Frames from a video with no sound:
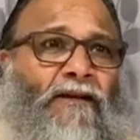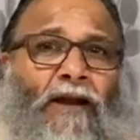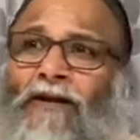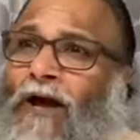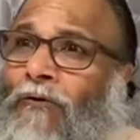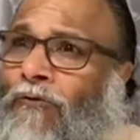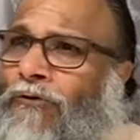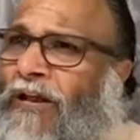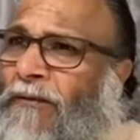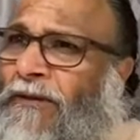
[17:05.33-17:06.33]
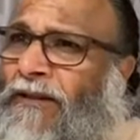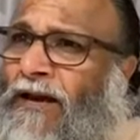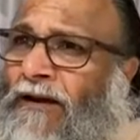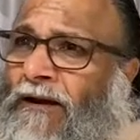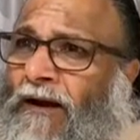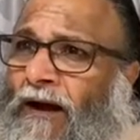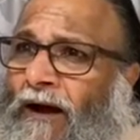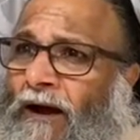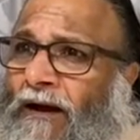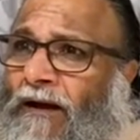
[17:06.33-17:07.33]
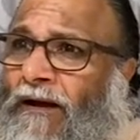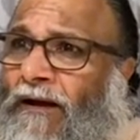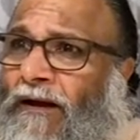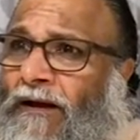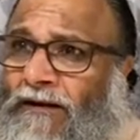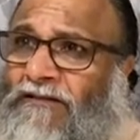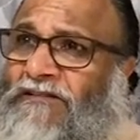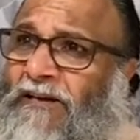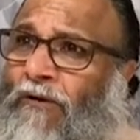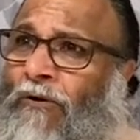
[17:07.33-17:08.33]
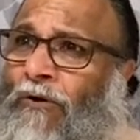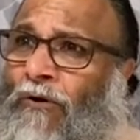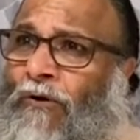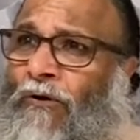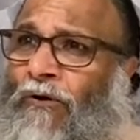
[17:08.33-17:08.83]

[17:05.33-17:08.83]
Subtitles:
And now you tell me that it is zero.